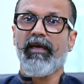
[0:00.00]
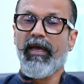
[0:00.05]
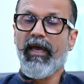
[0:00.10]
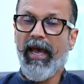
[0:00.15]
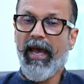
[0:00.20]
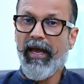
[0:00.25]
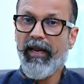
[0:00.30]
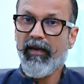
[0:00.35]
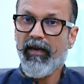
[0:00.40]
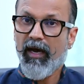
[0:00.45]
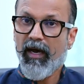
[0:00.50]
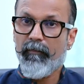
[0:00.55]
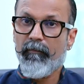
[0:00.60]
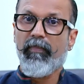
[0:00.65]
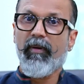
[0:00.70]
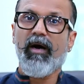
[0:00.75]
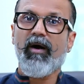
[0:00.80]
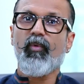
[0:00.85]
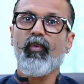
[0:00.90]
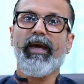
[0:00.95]
and
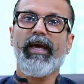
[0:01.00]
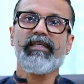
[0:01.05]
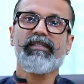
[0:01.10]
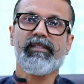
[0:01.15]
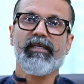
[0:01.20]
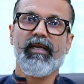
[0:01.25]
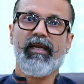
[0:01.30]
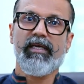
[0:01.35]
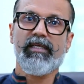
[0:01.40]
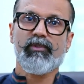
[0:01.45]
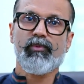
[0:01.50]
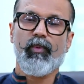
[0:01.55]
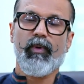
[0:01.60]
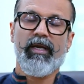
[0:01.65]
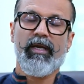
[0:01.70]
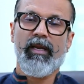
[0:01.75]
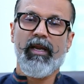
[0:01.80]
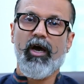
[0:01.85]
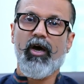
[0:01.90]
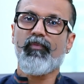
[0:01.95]
above as class
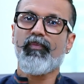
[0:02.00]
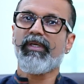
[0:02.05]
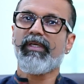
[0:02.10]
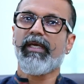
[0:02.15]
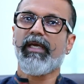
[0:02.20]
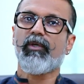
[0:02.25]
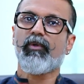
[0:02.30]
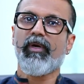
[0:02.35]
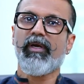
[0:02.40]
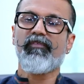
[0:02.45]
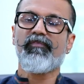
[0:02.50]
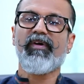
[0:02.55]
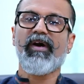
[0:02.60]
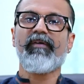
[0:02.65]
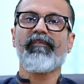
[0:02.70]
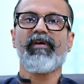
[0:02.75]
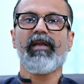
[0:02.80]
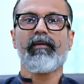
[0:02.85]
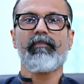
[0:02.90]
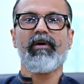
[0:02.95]
1. Now we take
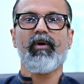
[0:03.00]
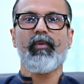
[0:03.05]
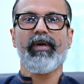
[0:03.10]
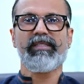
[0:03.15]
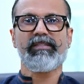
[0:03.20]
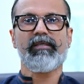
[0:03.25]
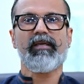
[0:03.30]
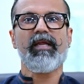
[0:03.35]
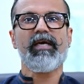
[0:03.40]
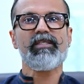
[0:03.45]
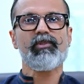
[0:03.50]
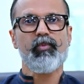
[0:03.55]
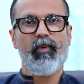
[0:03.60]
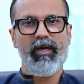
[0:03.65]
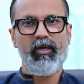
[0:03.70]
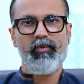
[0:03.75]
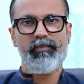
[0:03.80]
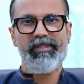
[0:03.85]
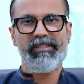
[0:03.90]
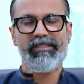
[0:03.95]
25 and above as class
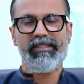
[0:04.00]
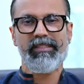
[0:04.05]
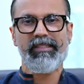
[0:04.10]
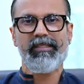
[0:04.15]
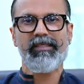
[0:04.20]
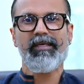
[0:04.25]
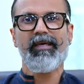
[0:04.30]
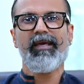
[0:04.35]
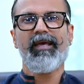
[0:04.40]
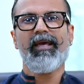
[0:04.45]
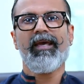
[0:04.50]
1 obesity,